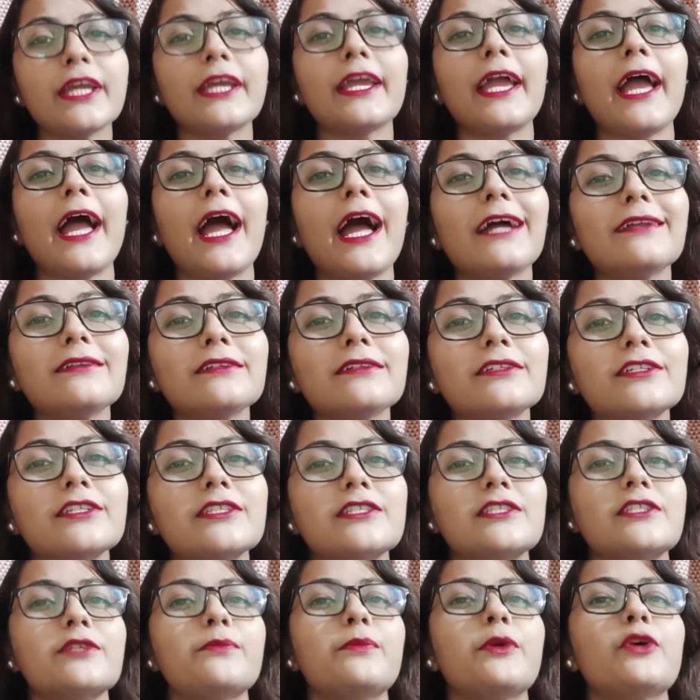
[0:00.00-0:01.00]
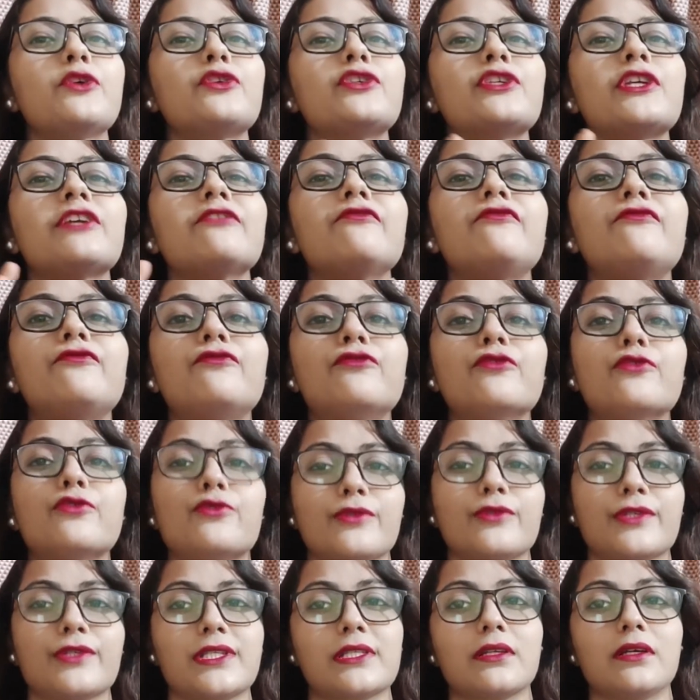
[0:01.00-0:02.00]
and distributing
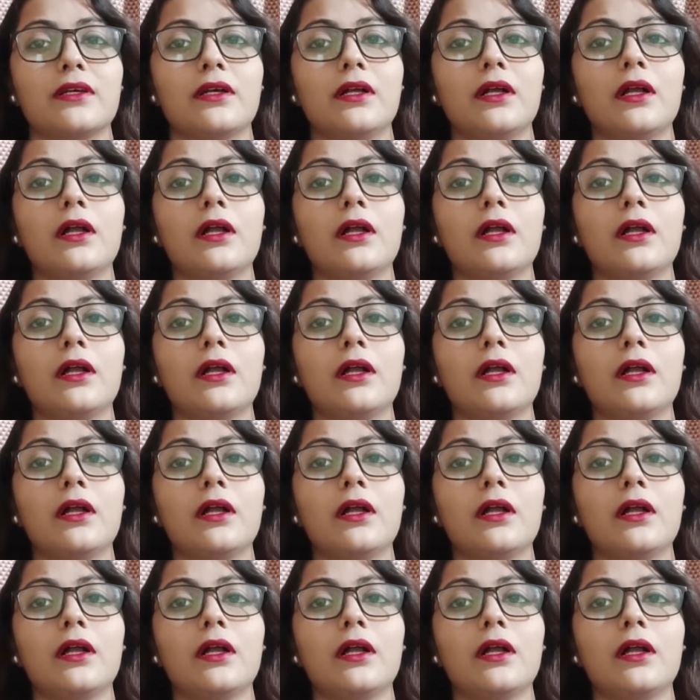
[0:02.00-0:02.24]
foods.